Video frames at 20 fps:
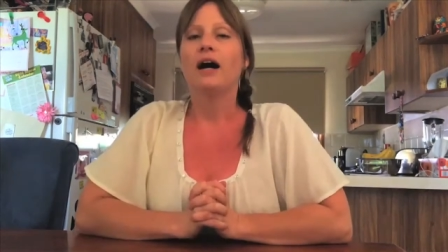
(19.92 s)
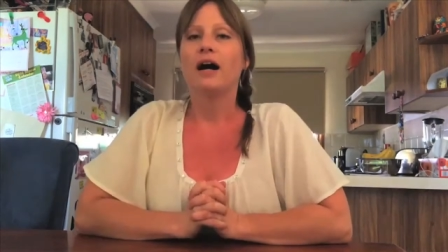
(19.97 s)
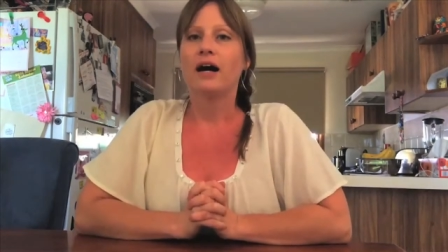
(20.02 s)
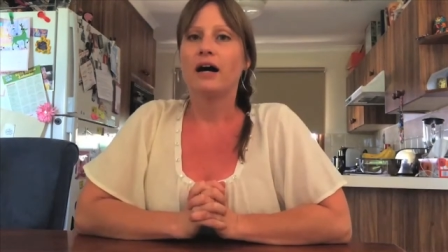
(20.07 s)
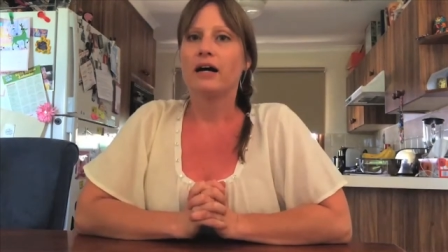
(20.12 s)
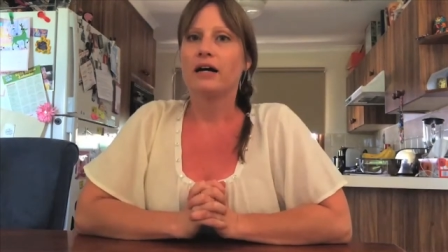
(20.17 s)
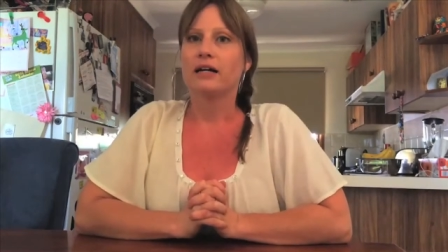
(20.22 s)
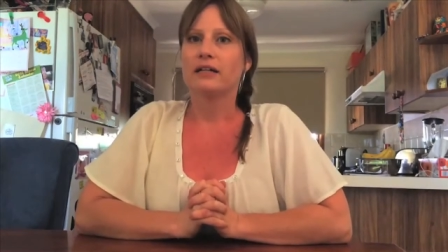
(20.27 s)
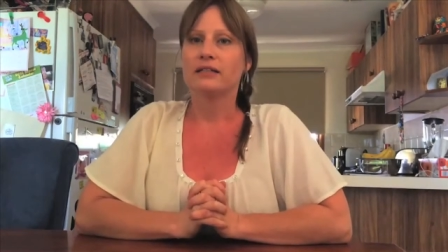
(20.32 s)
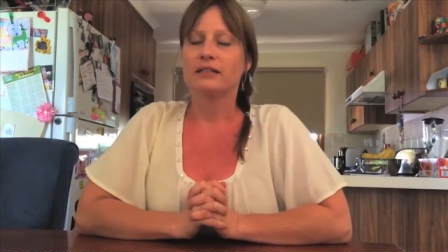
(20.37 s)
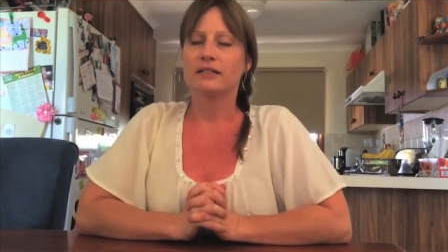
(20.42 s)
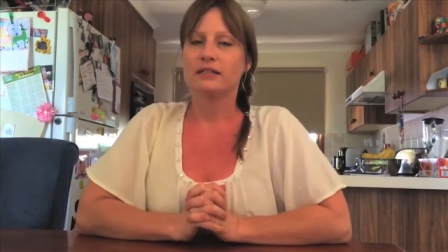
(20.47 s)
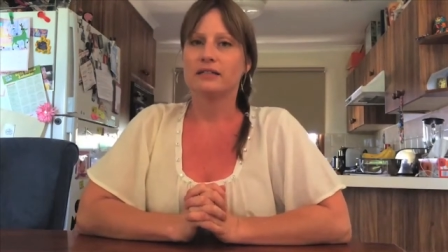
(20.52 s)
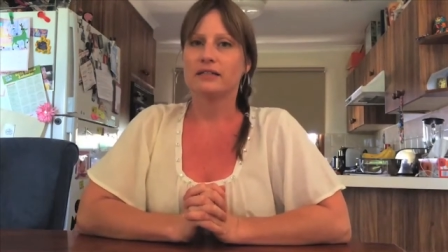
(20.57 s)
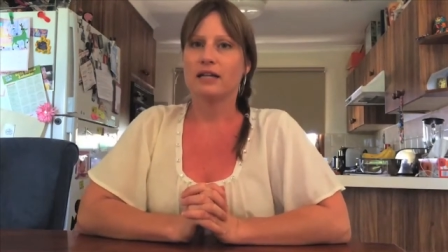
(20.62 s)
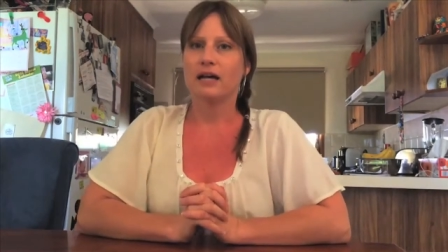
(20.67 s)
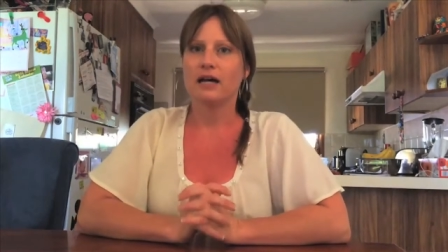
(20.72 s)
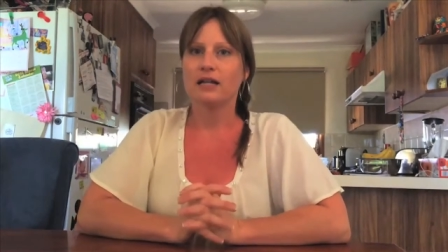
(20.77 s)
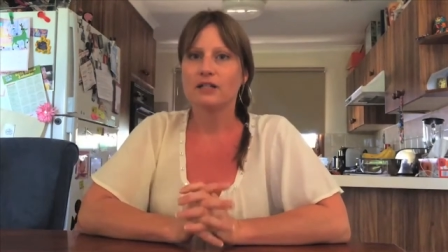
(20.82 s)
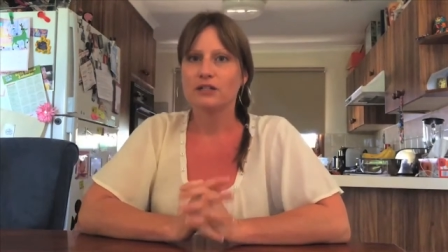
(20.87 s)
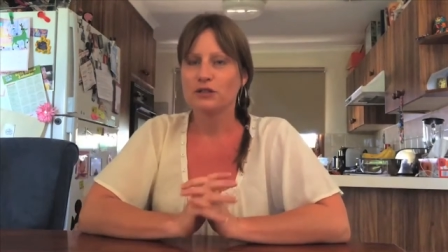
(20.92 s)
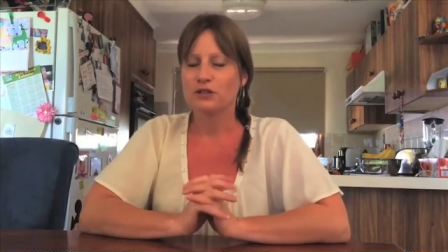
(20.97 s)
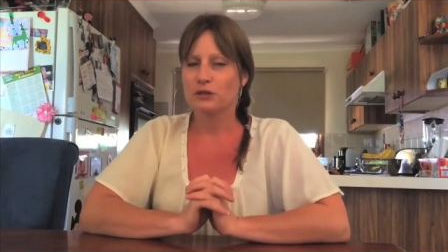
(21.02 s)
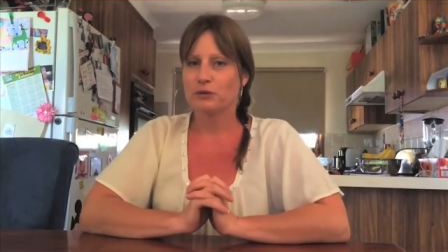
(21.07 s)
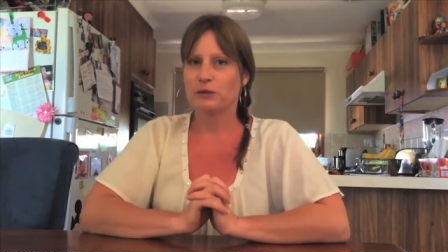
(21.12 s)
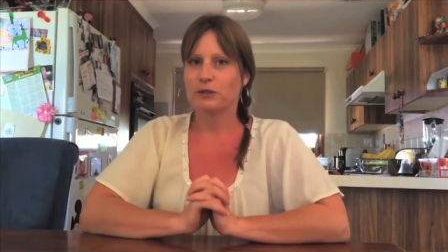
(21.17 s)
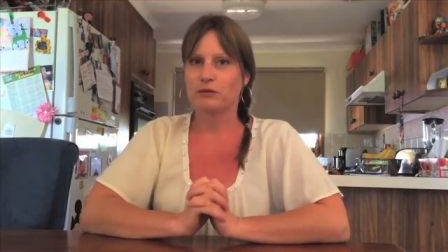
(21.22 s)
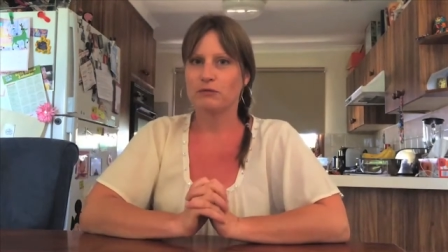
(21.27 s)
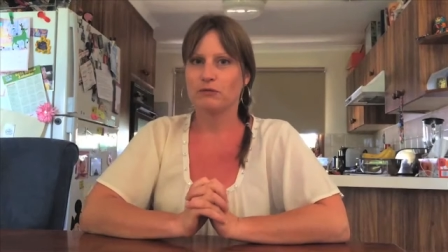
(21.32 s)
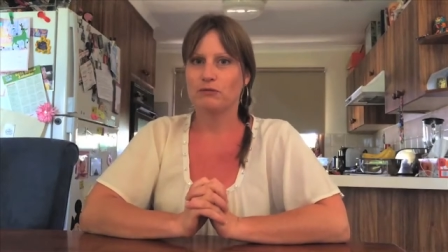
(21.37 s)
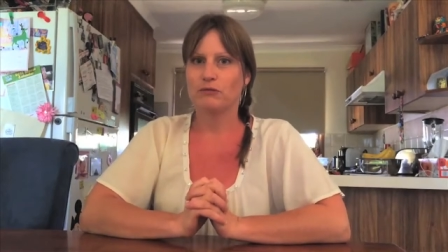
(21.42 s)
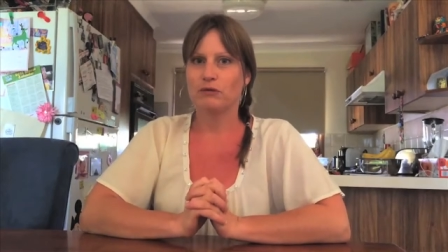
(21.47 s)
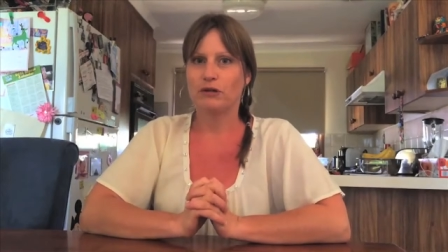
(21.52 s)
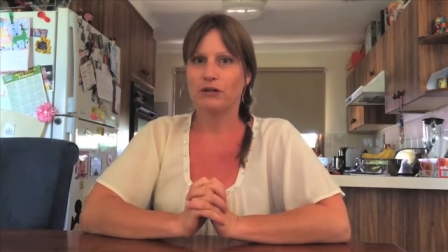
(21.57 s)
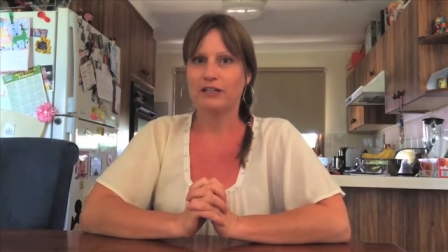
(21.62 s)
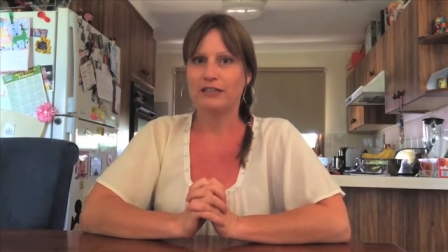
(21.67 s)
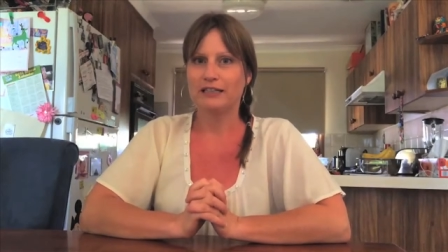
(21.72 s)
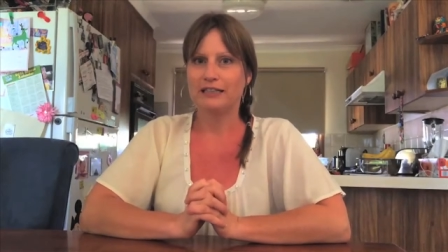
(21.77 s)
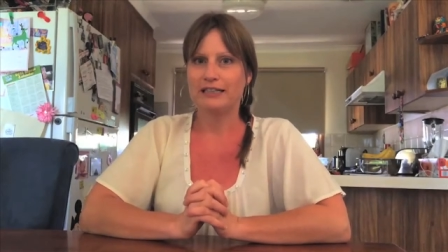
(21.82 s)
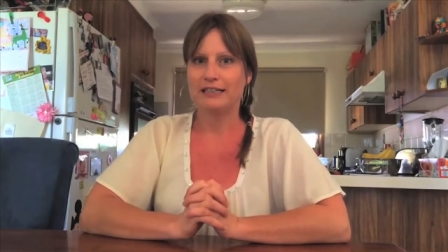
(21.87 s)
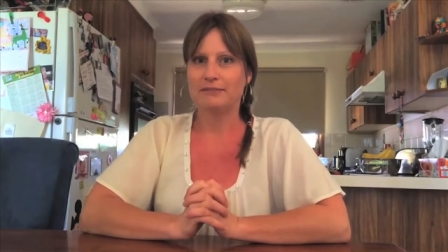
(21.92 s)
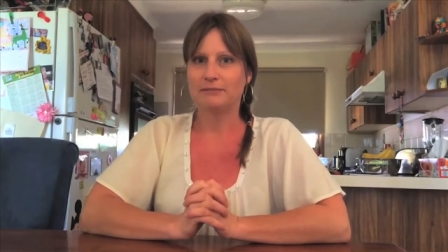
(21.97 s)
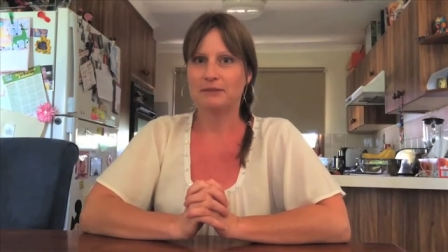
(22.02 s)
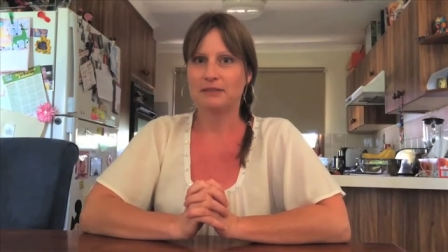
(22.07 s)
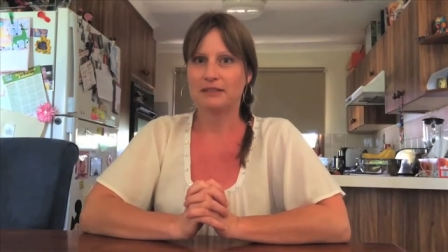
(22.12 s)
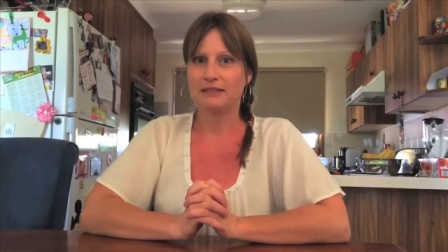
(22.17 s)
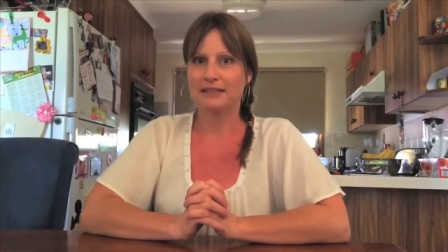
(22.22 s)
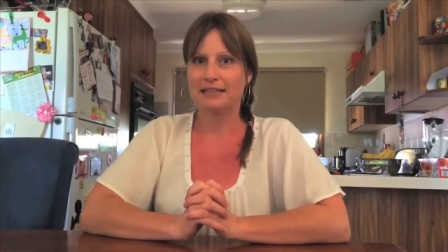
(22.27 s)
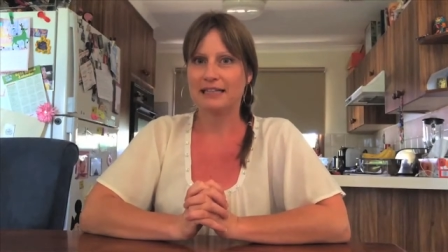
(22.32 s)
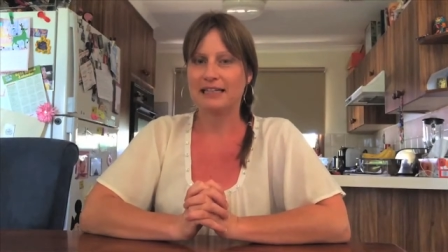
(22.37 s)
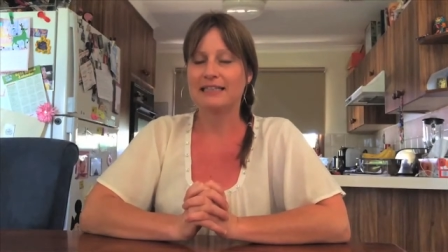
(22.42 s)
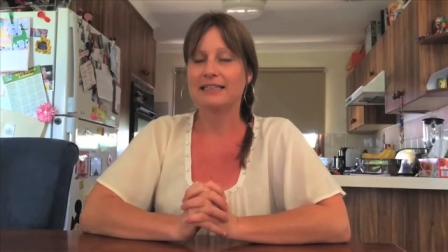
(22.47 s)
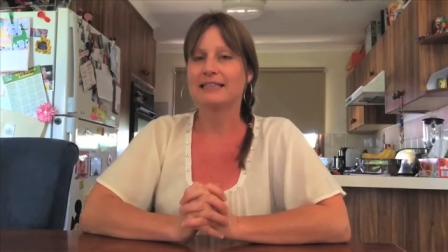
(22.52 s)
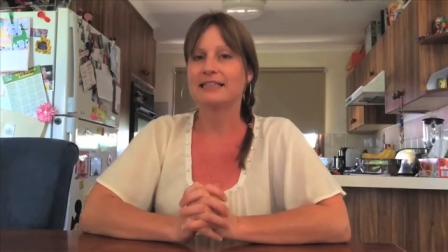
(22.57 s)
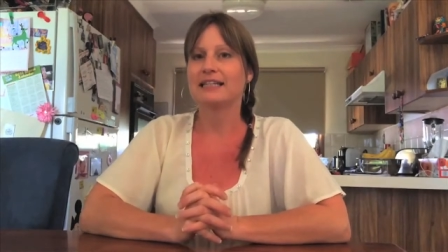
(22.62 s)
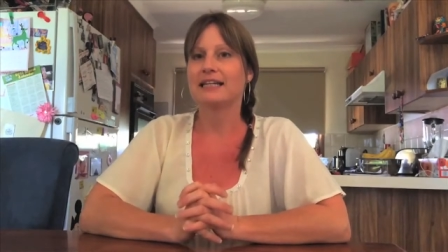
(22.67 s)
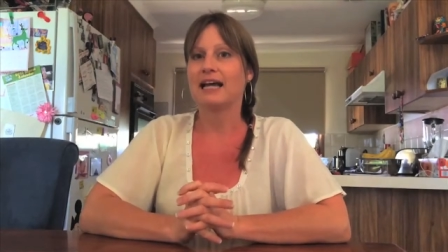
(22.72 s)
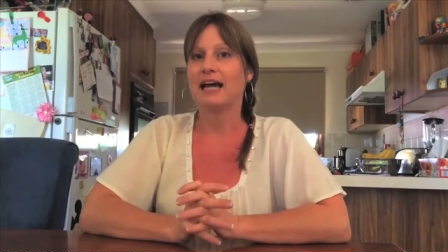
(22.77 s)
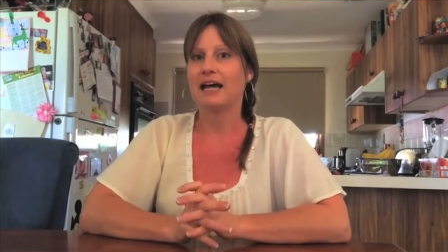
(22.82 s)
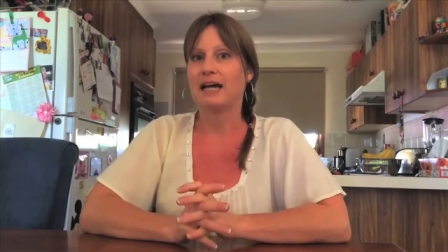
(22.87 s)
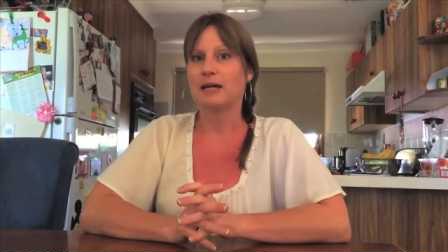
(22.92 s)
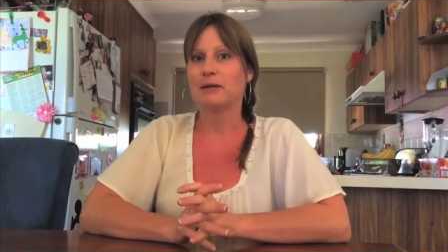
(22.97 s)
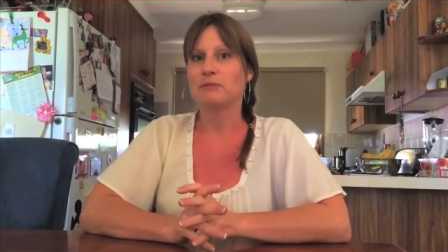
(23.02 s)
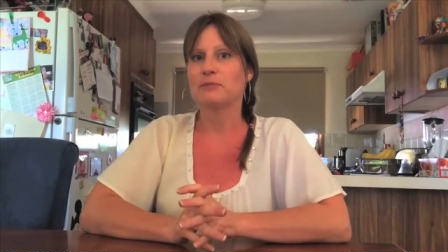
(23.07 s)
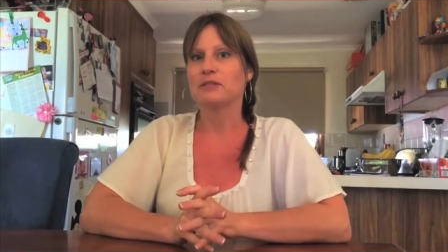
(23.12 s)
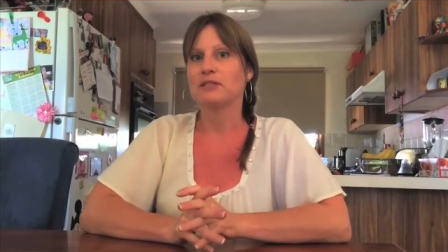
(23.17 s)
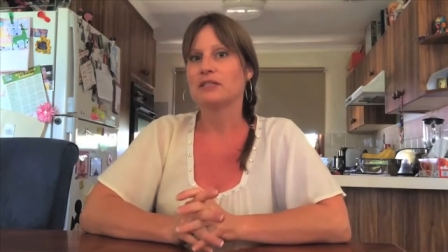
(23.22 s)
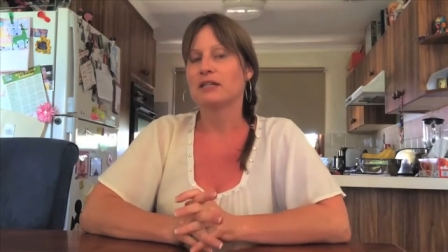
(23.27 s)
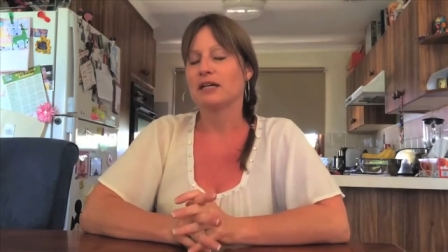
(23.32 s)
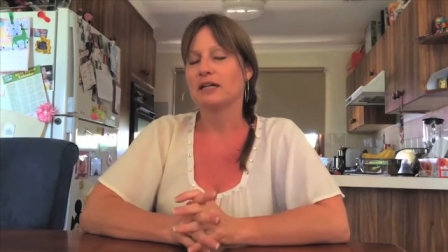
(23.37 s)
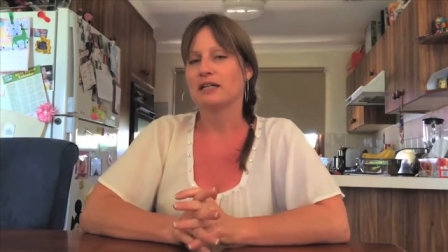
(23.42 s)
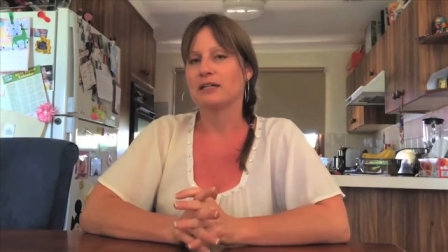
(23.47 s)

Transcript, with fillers: I started doing Rockin' Leg, legs and abs.